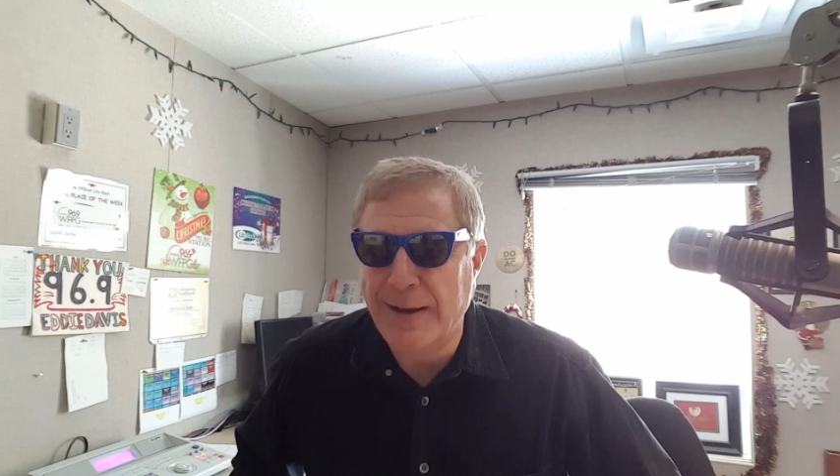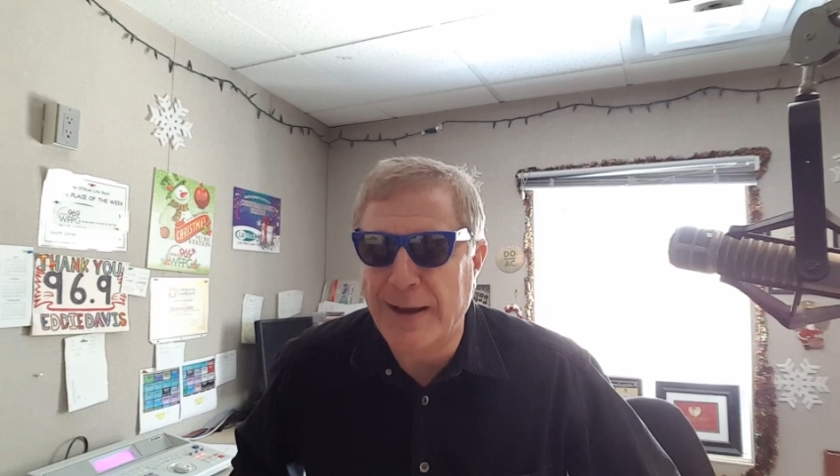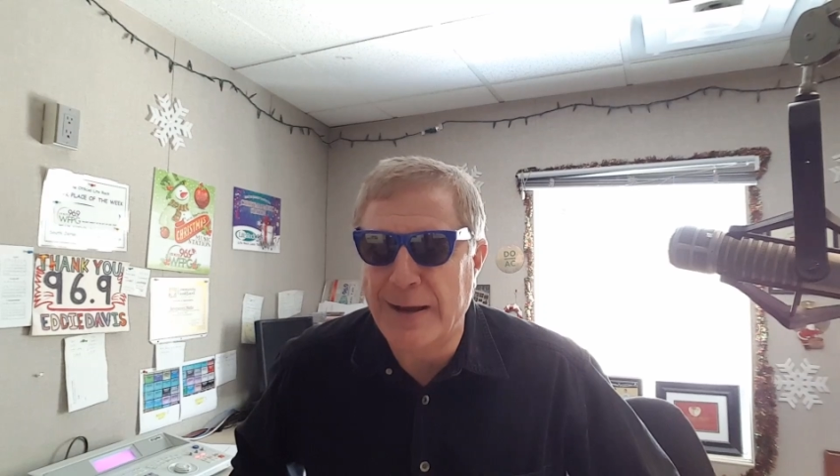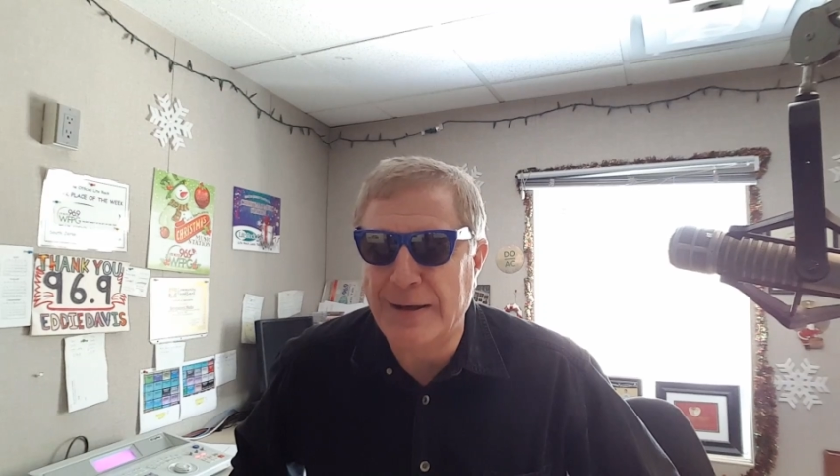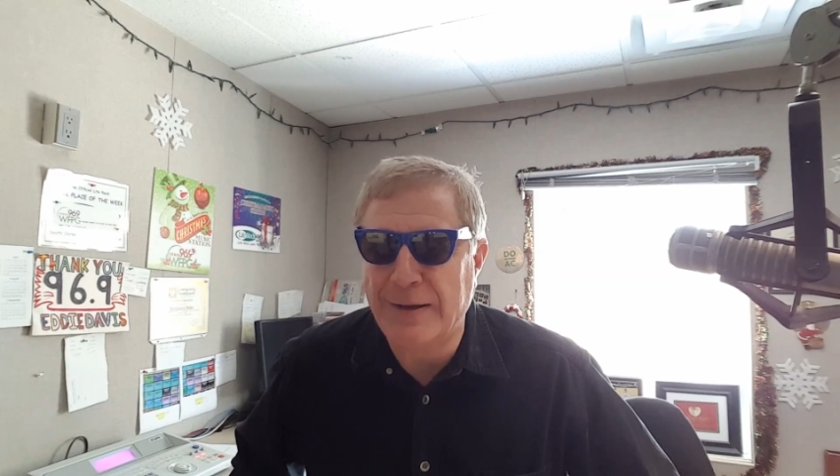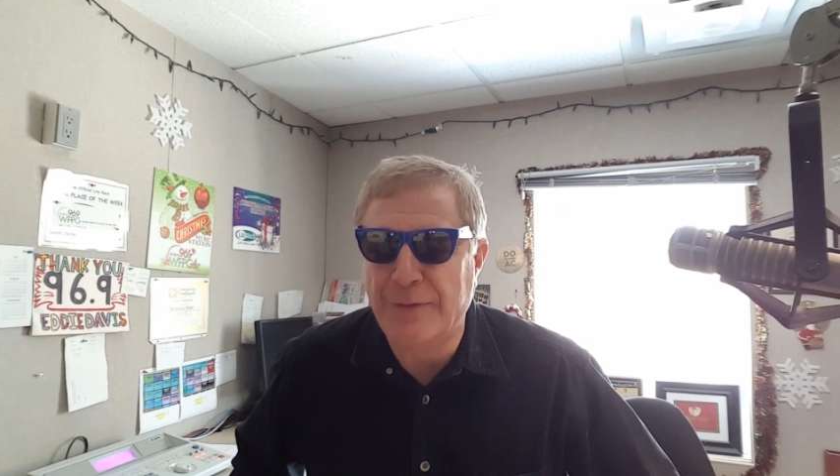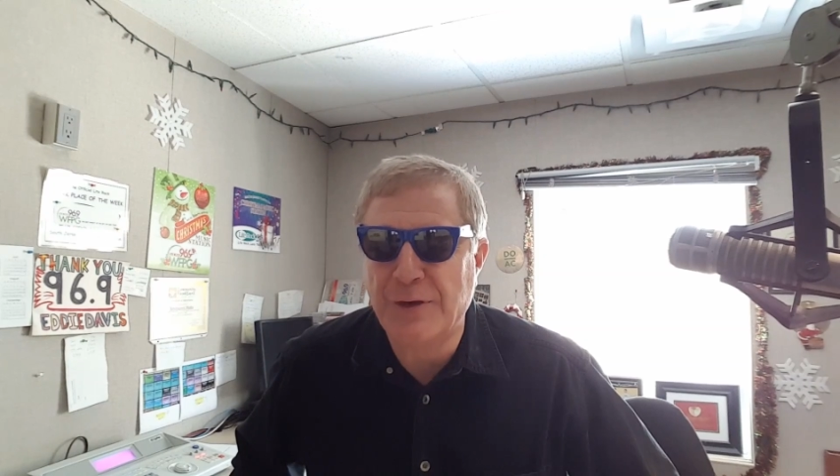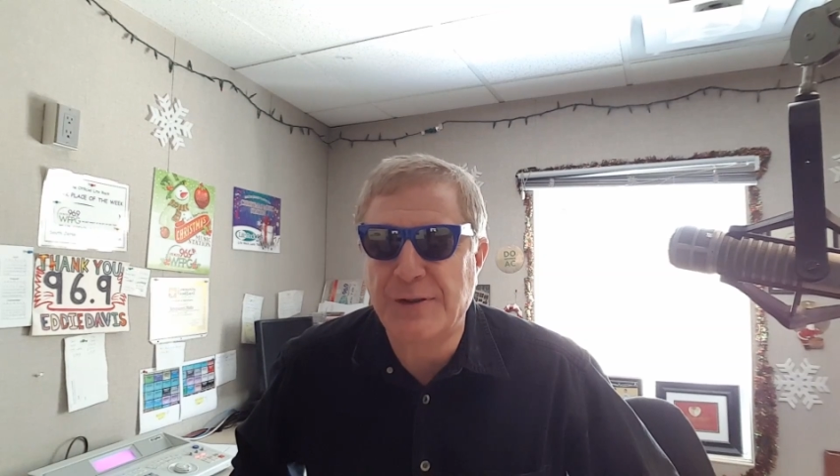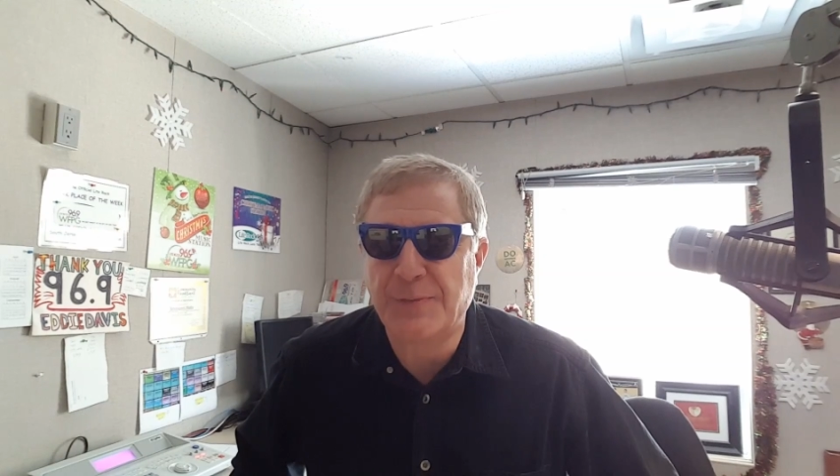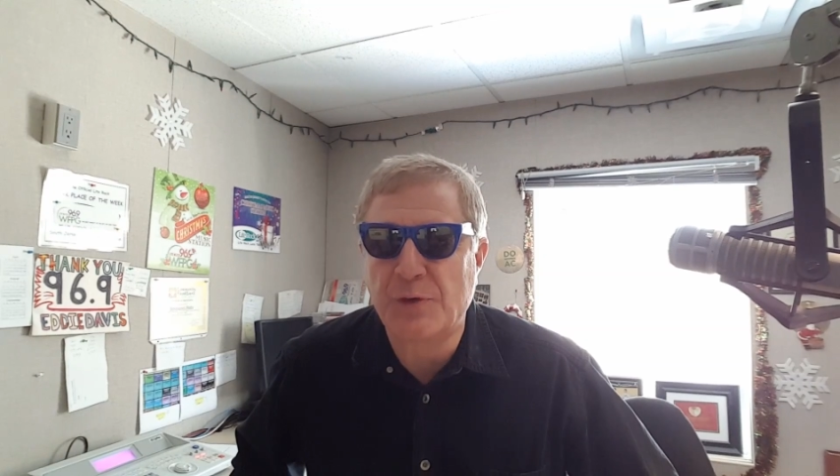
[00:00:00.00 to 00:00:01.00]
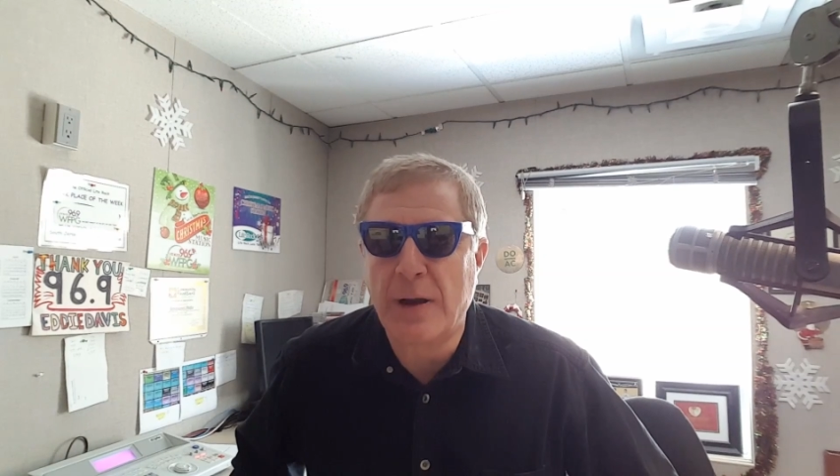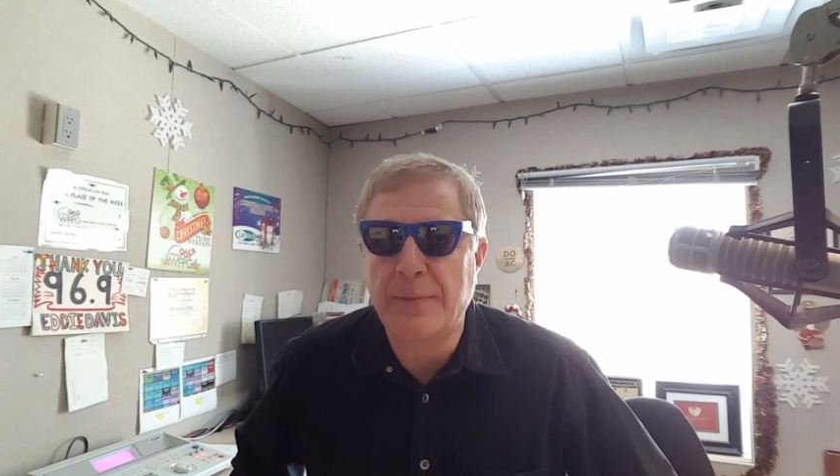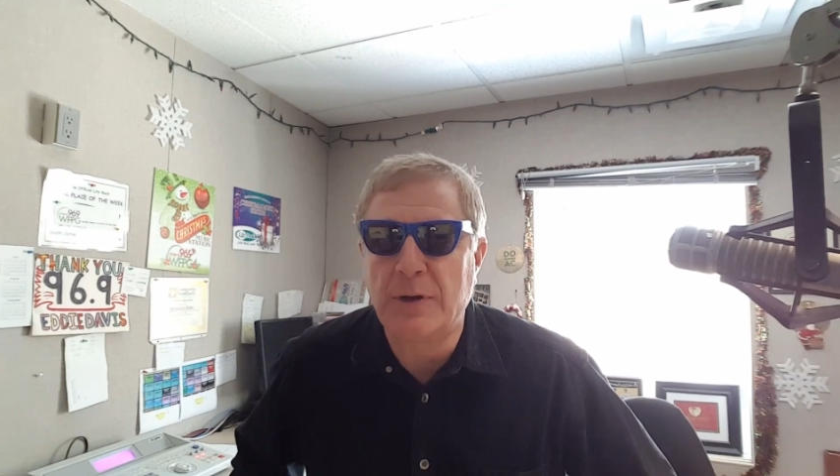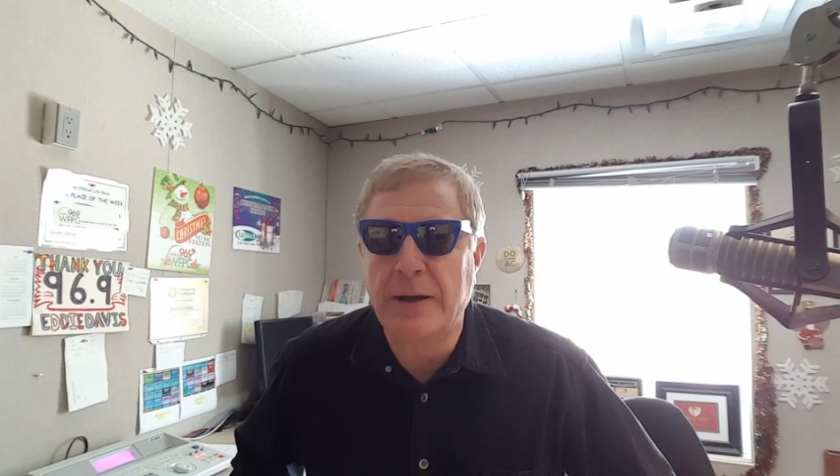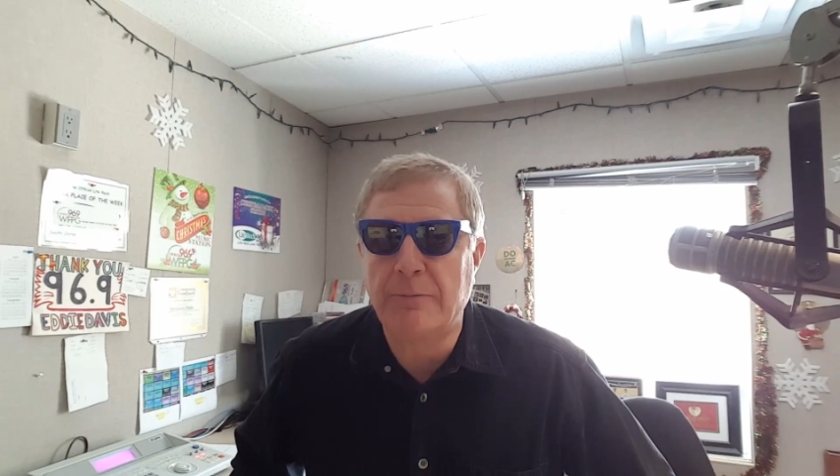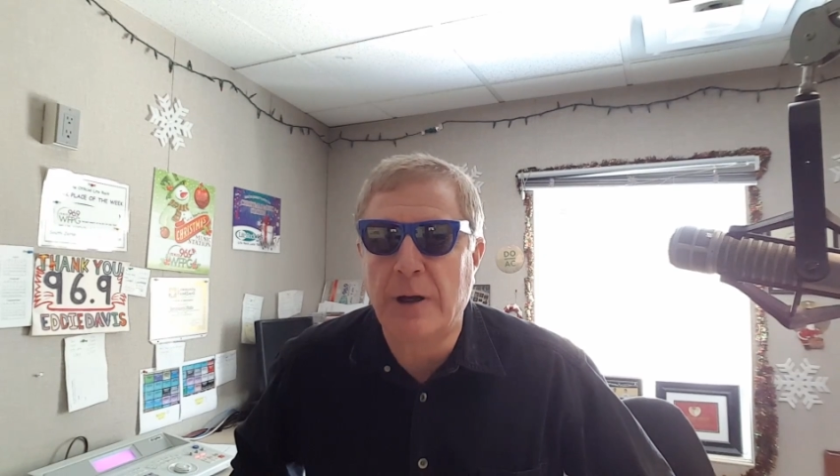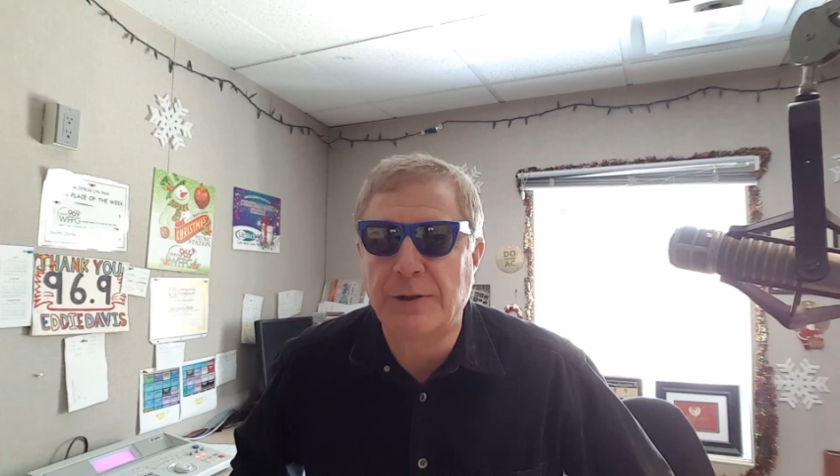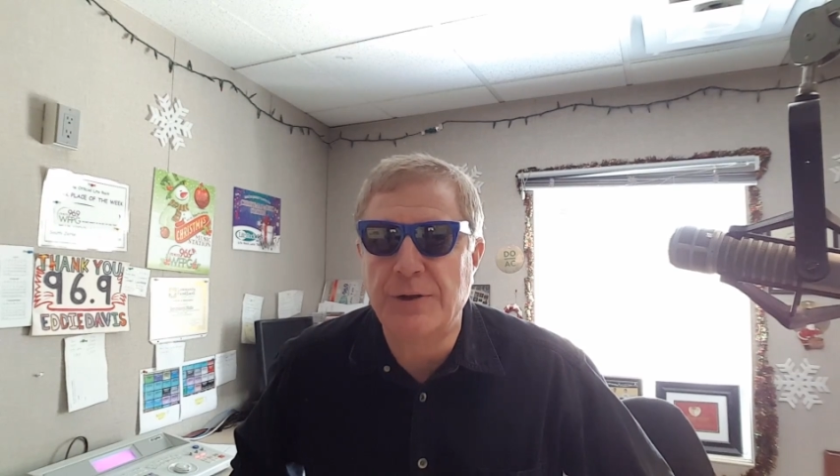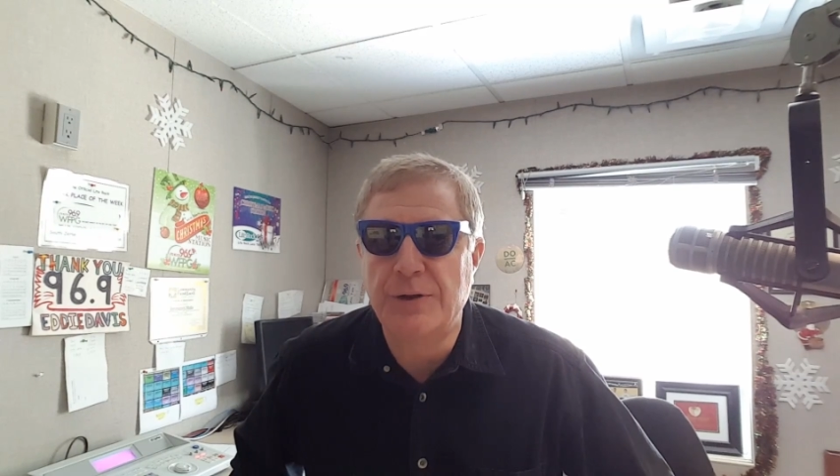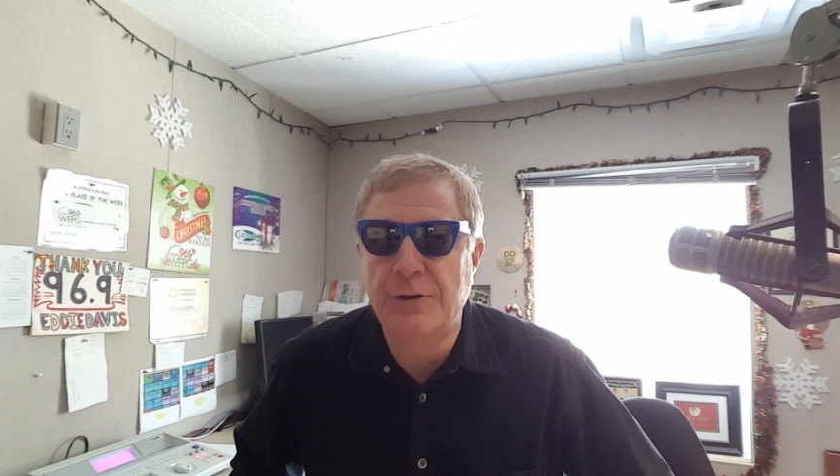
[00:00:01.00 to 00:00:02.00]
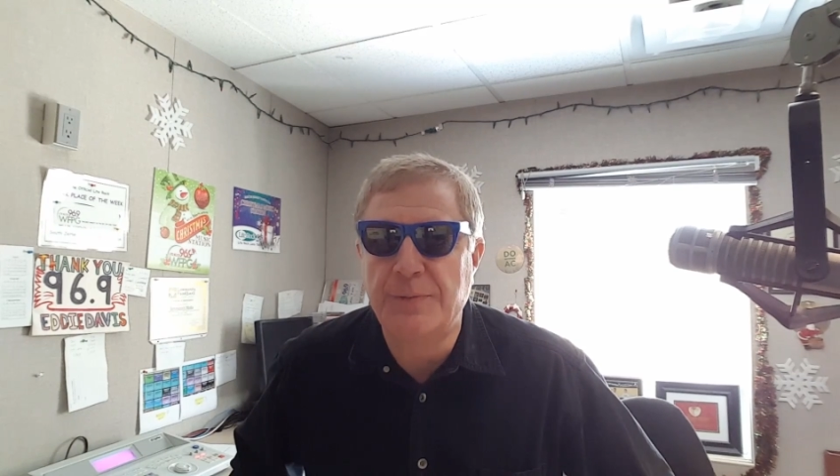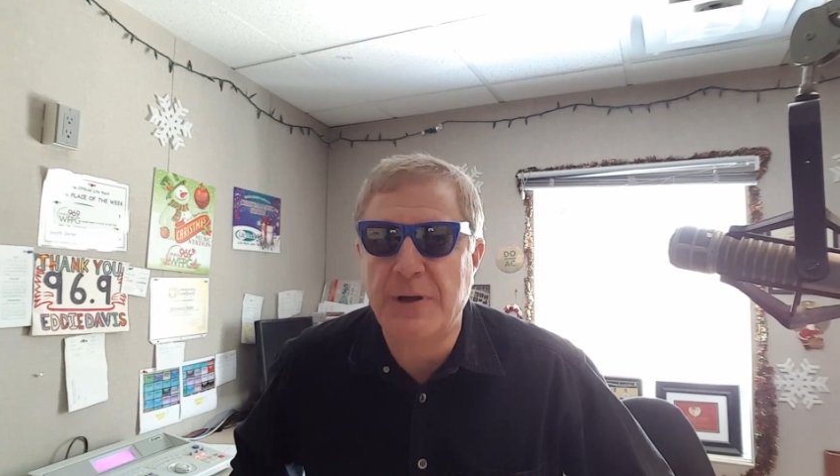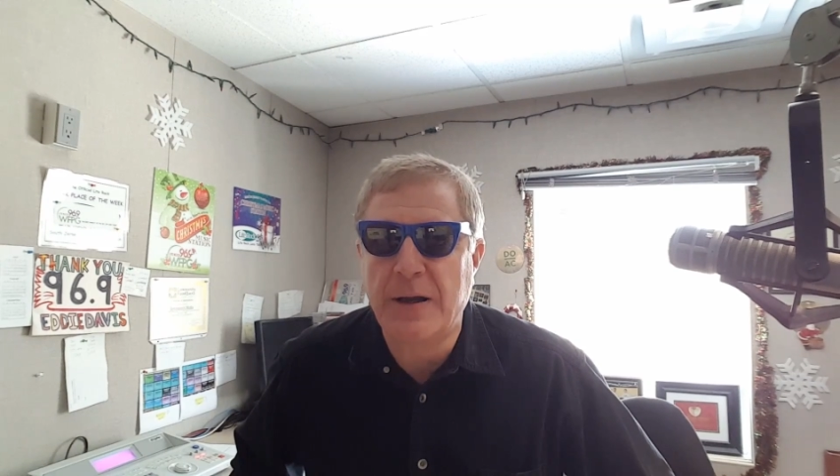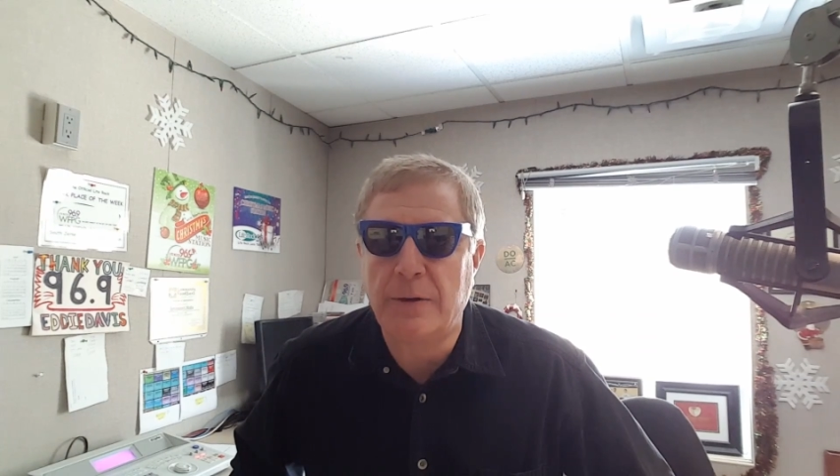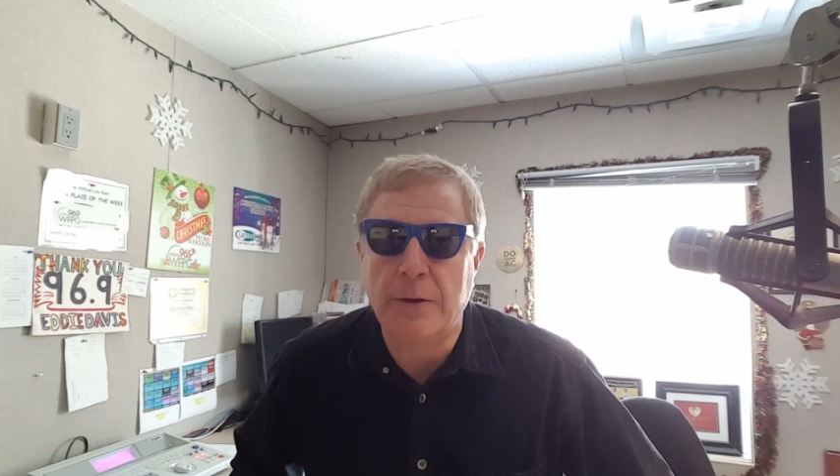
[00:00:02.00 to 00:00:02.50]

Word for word: And if you subscribe to Lite Rock's YouTube channel,